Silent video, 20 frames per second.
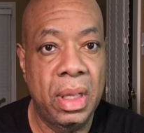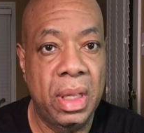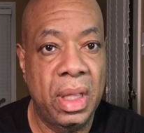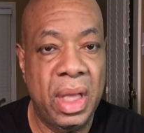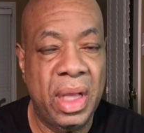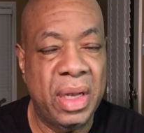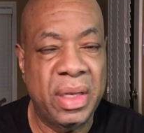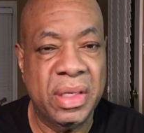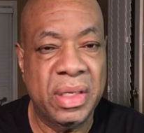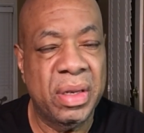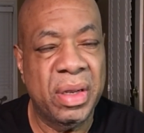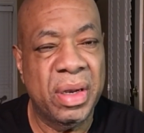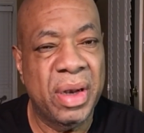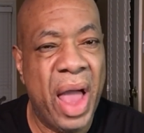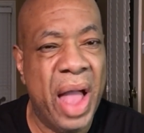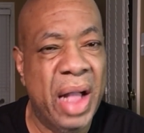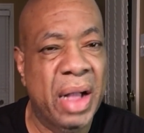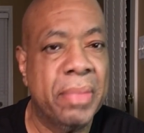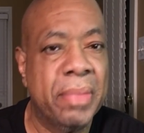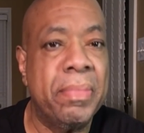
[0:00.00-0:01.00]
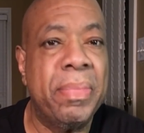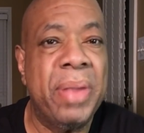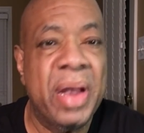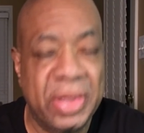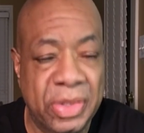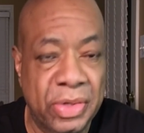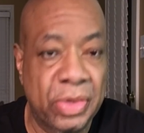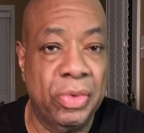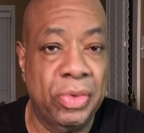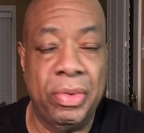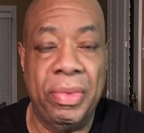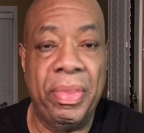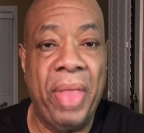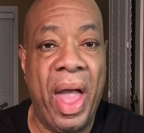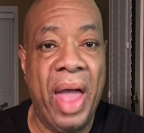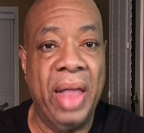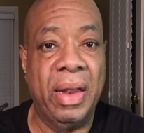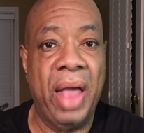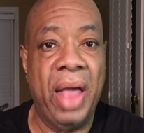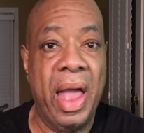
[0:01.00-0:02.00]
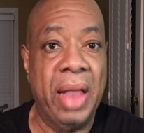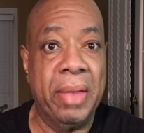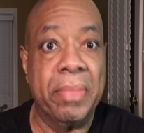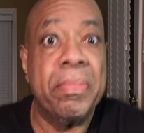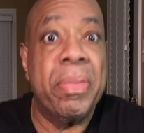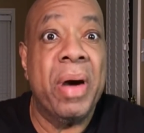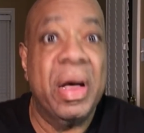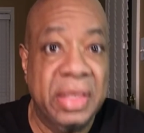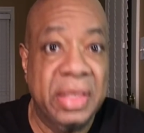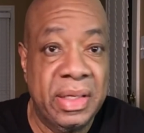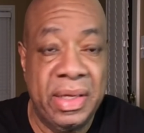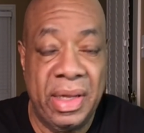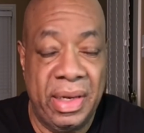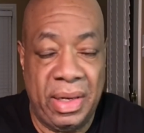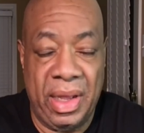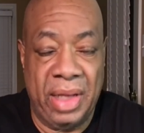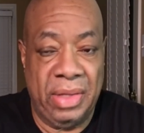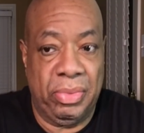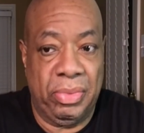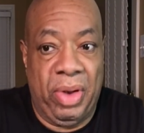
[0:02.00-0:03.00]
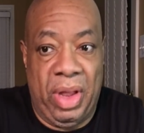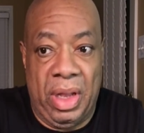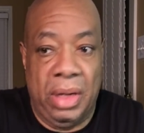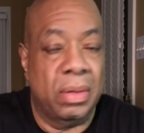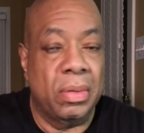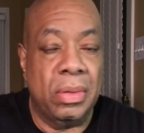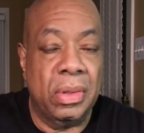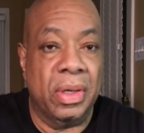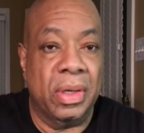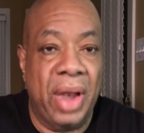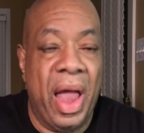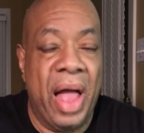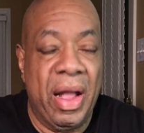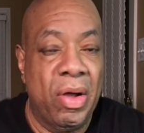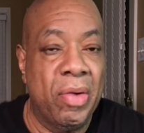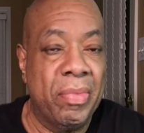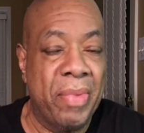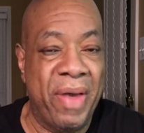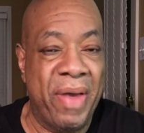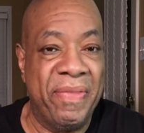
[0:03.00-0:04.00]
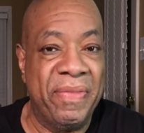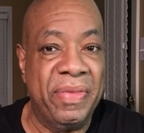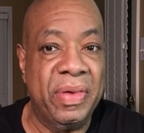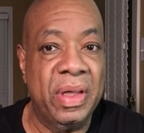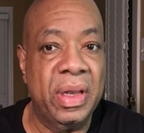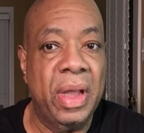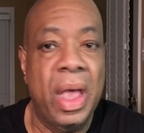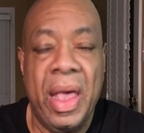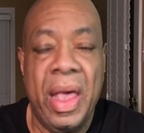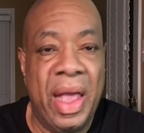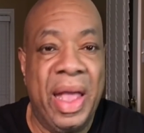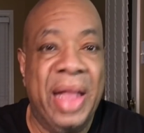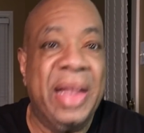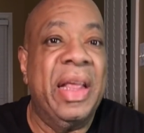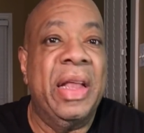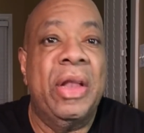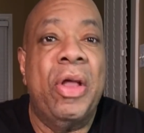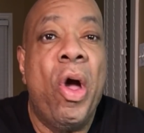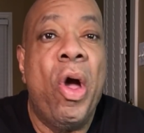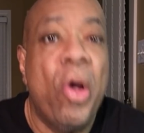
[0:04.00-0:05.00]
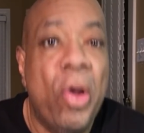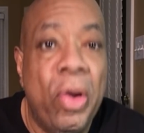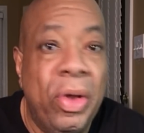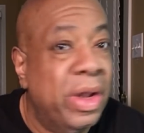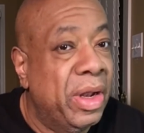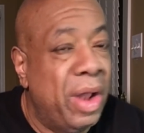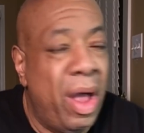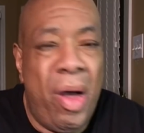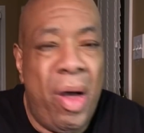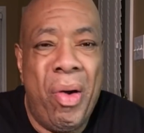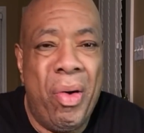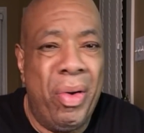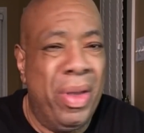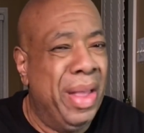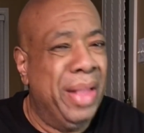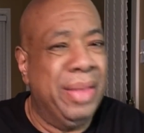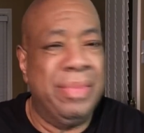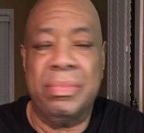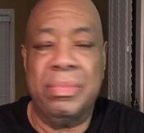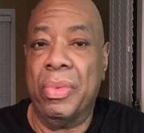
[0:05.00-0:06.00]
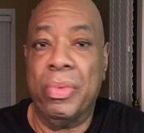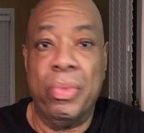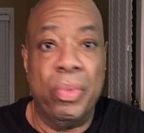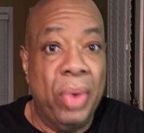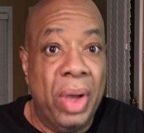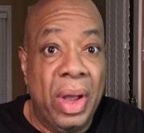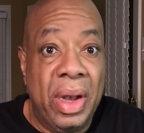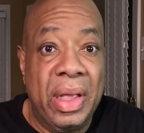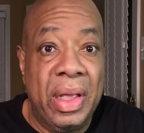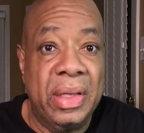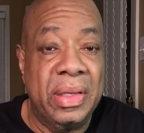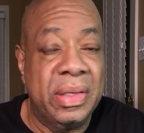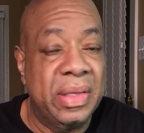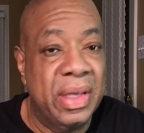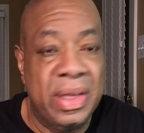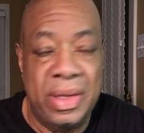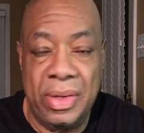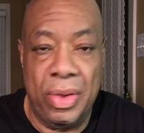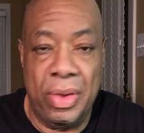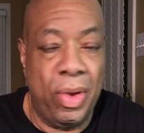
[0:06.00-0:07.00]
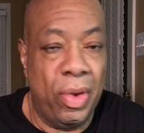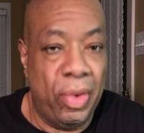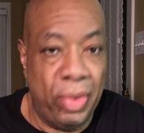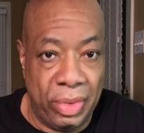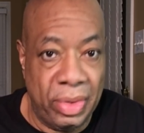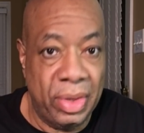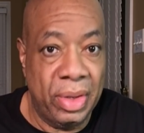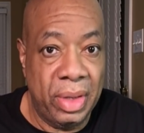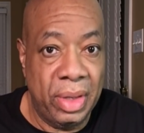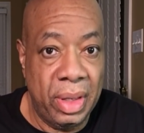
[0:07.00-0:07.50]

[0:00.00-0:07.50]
It just looked like a blister that had busted. That's what it looked like on my foot. It didn't hurt at all. It really didn't hurt.